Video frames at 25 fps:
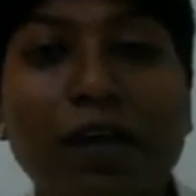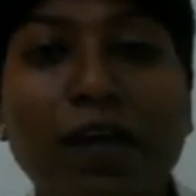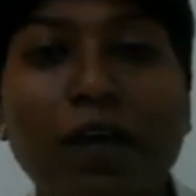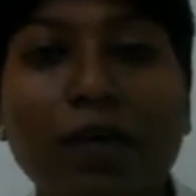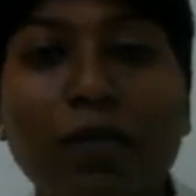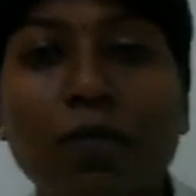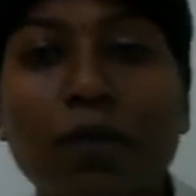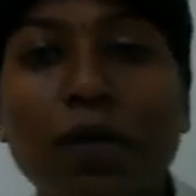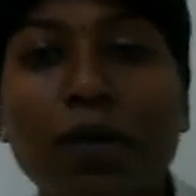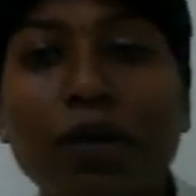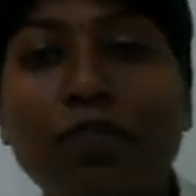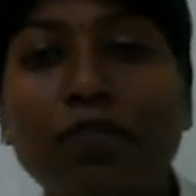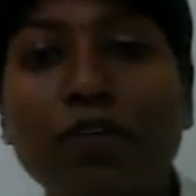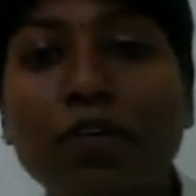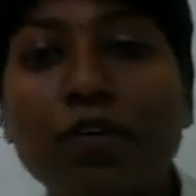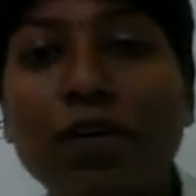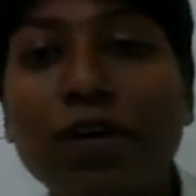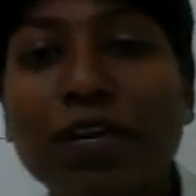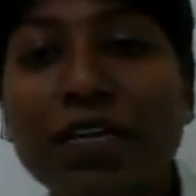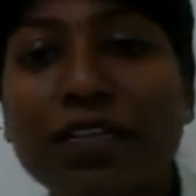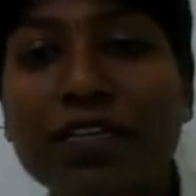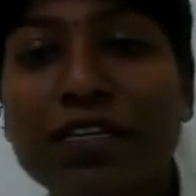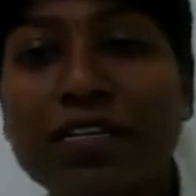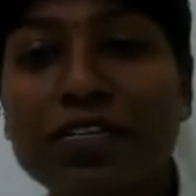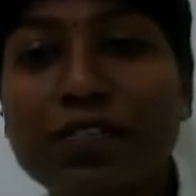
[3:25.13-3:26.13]
Now, if you
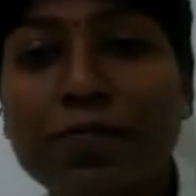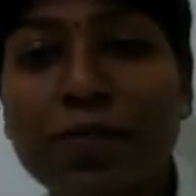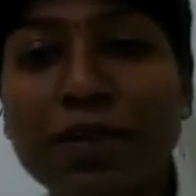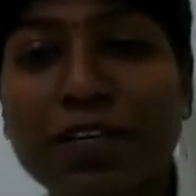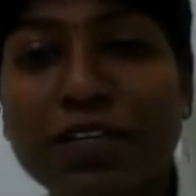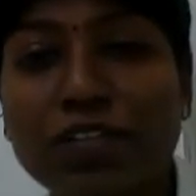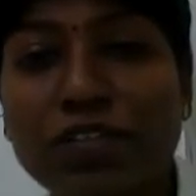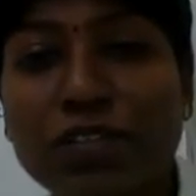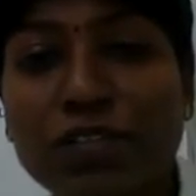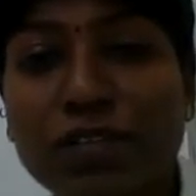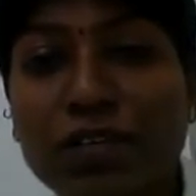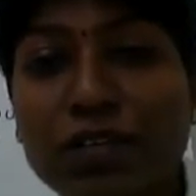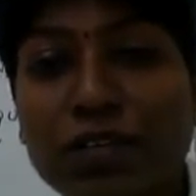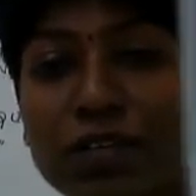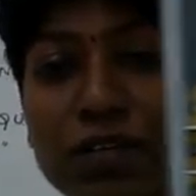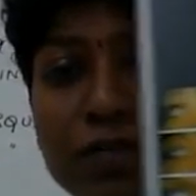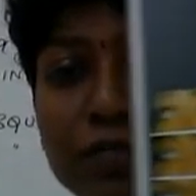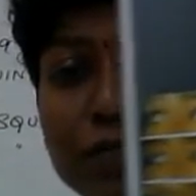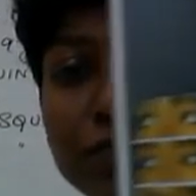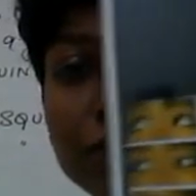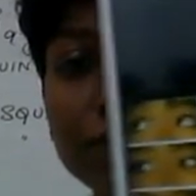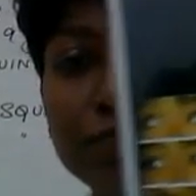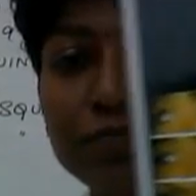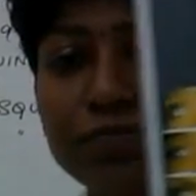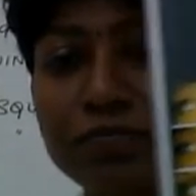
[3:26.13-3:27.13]
look at this picture
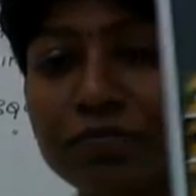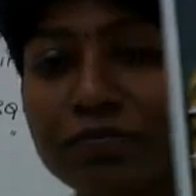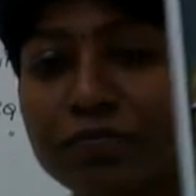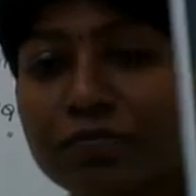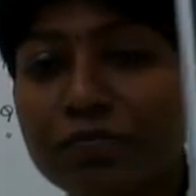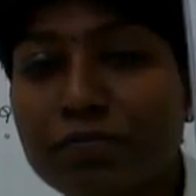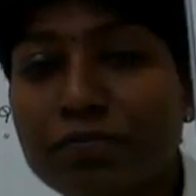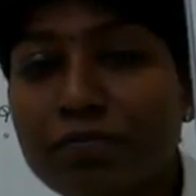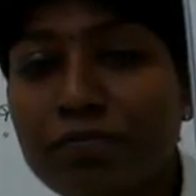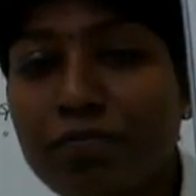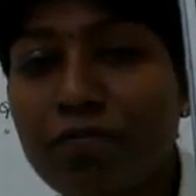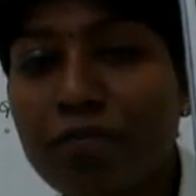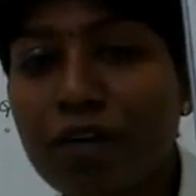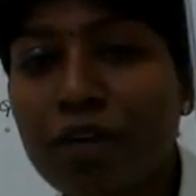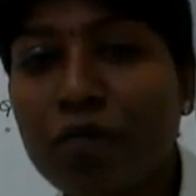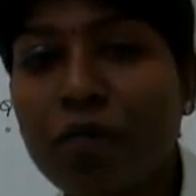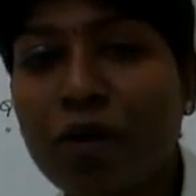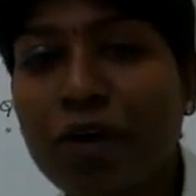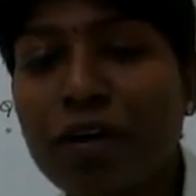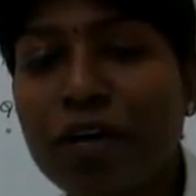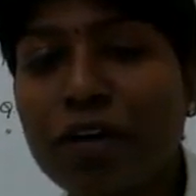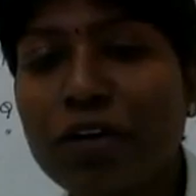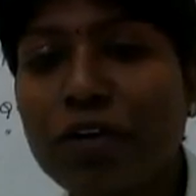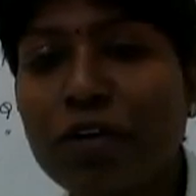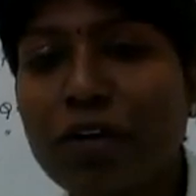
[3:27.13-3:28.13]

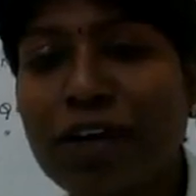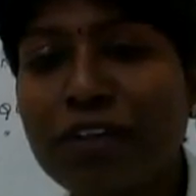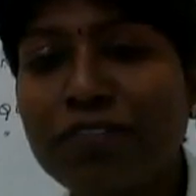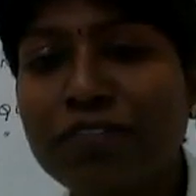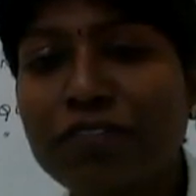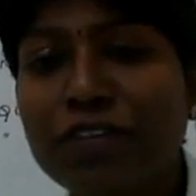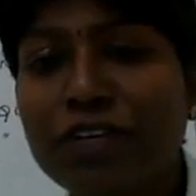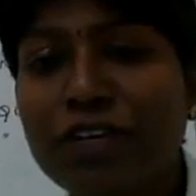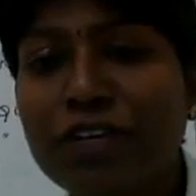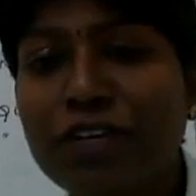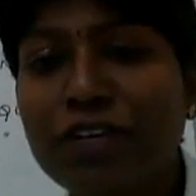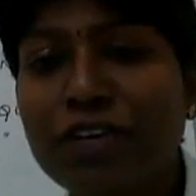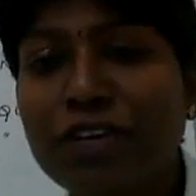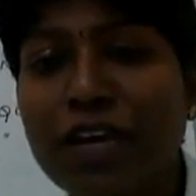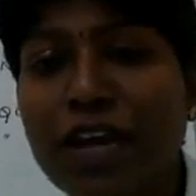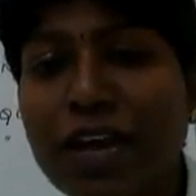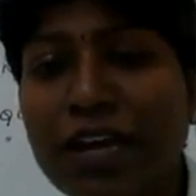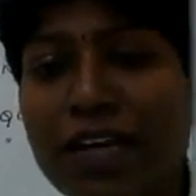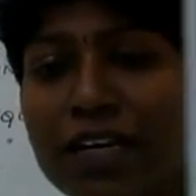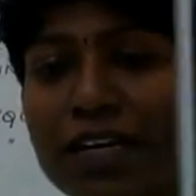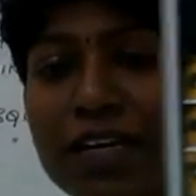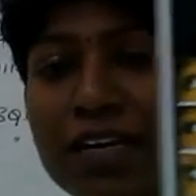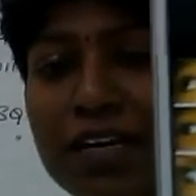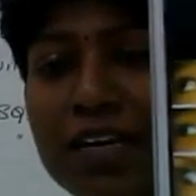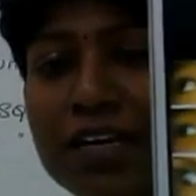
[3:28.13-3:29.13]
where you have the
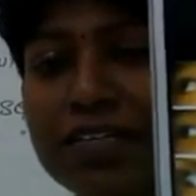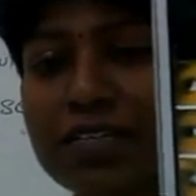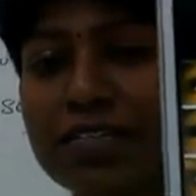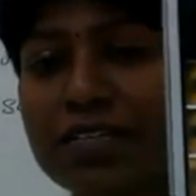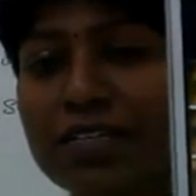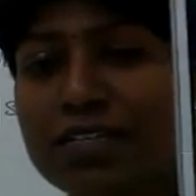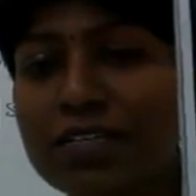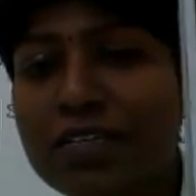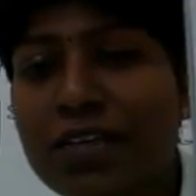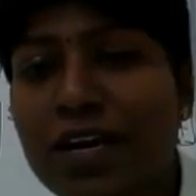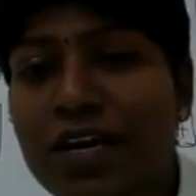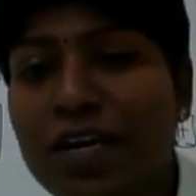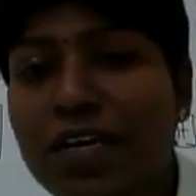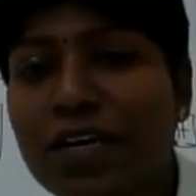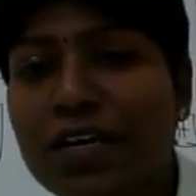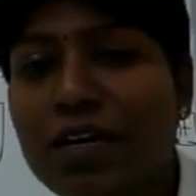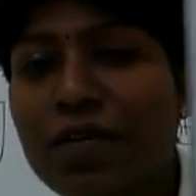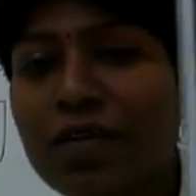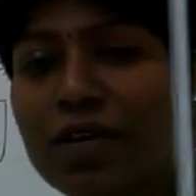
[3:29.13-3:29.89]
nine gazes, right?